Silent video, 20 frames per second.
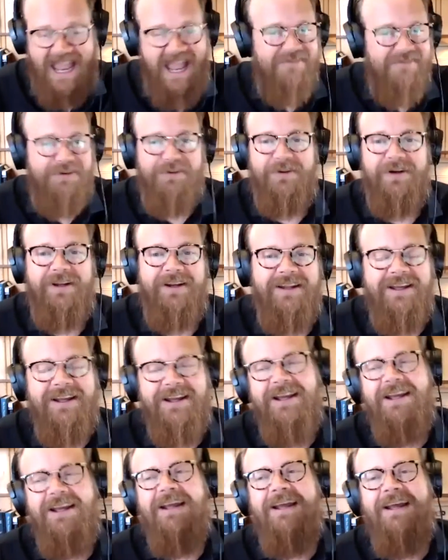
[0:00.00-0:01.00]
Everyone.
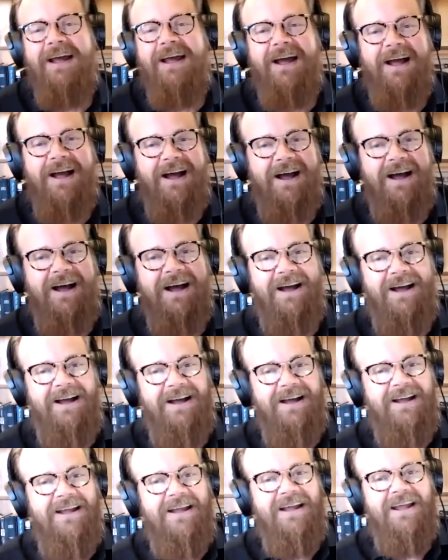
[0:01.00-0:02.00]

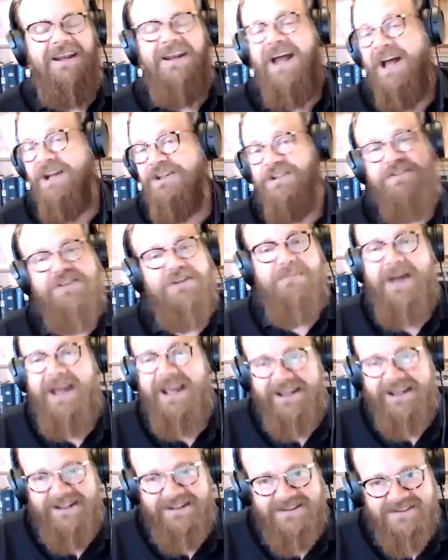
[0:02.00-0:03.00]
Not just the
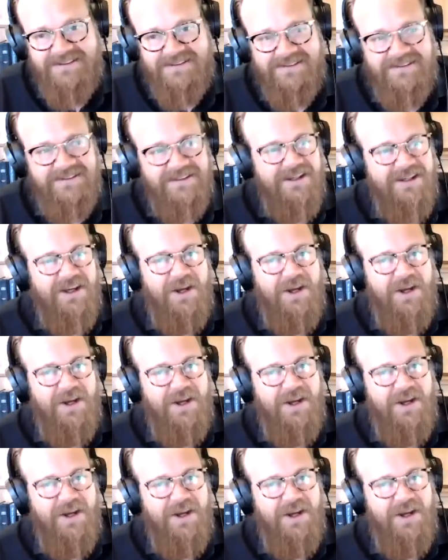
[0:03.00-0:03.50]
pagans,